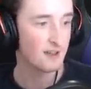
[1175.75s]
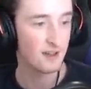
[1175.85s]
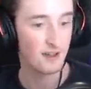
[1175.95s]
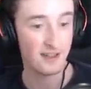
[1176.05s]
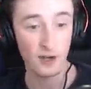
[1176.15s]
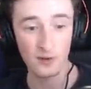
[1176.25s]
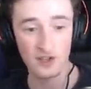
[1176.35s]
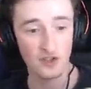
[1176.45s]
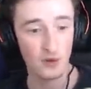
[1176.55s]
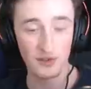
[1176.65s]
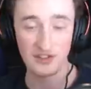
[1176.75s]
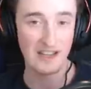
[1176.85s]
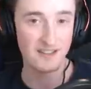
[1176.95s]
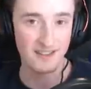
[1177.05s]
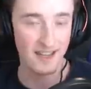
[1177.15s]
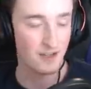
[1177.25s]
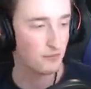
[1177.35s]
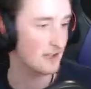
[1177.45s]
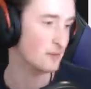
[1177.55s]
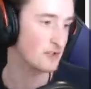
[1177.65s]
Uh, it only shows standard
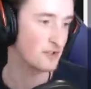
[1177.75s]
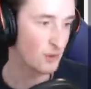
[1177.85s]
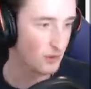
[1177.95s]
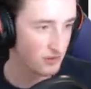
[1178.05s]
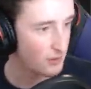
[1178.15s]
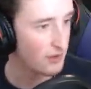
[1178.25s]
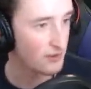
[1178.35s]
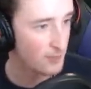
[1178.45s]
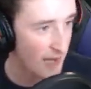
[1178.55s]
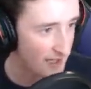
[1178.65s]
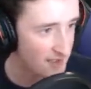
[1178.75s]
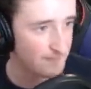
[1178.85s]
gameplay, which of course you would expect.